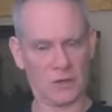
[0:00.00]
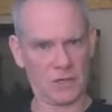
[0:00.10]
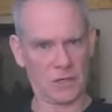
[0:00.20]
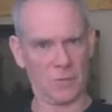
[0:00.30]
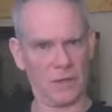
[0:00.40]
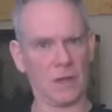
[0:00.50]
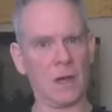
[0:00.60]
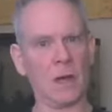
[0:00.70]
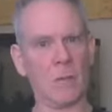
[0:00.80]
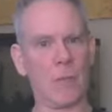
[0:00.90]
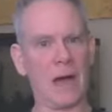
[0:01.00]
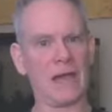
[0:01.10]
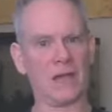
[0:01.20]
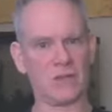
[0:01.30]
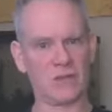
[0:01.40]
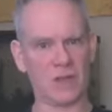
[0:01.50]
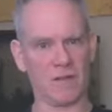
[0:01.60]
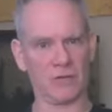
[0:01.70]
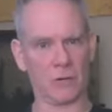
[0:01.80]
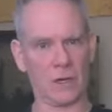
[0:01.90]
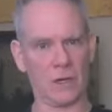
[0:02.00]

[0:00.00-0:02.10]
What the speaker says: something by his suffering.